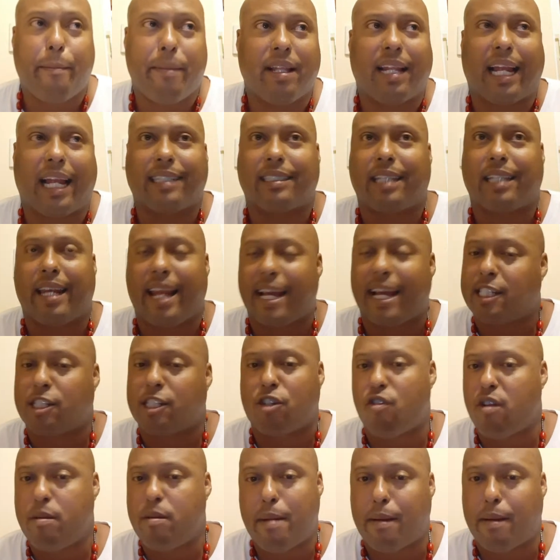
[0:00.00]
be like the next
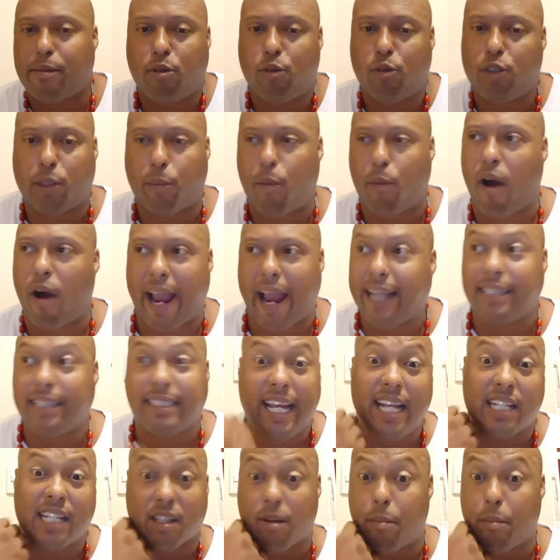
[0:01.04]
Kareem Abdul-Jabbar. AD
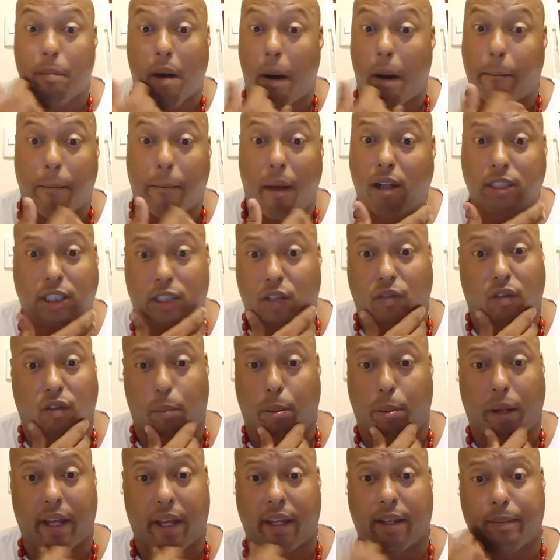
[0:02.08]
is a monster of a
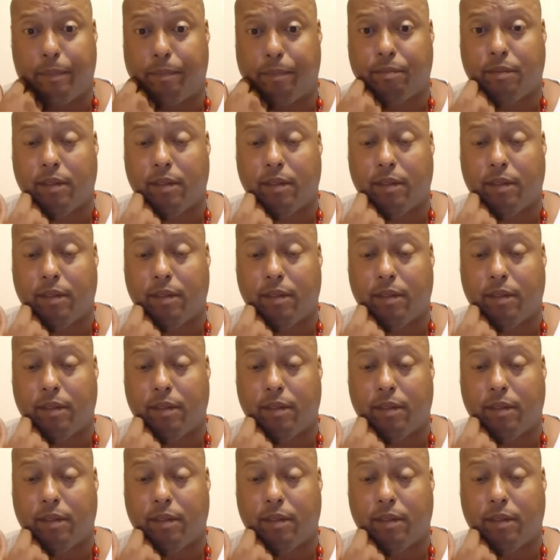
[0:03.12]
player.